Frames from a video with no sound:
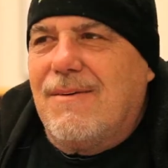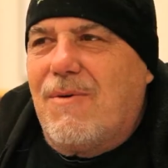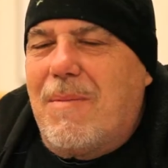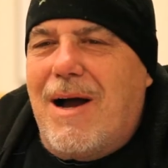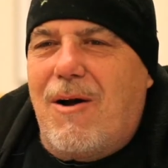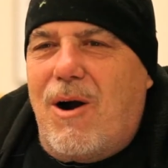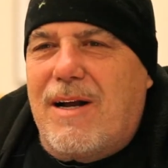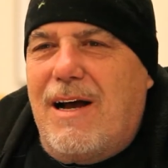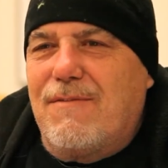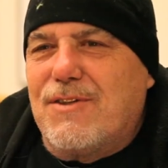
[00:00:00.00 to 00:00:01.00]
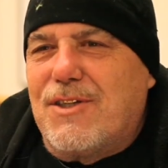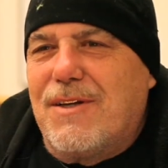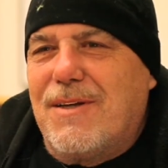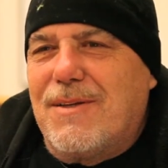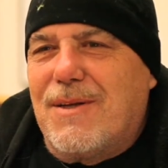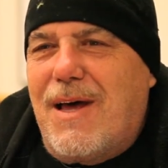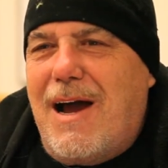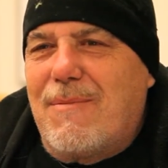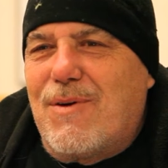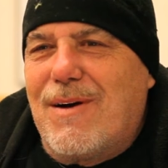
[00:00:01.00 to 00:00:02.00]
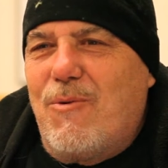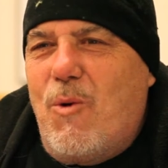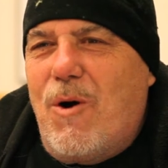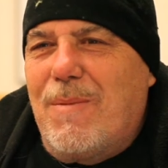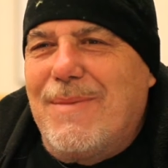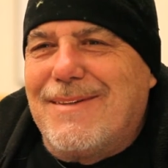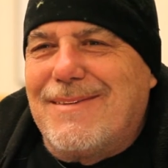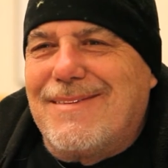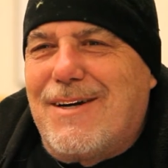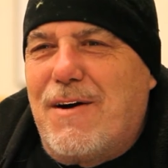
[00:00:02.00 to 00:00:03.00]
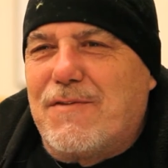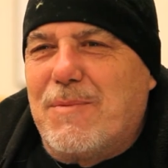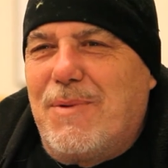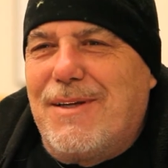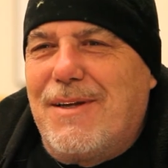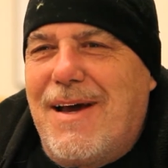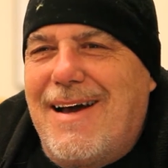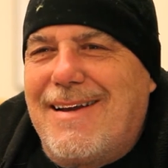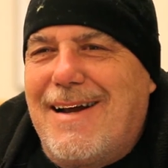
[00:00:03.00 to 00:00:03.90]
While my archive is sitting in the library warm and comfortable at night,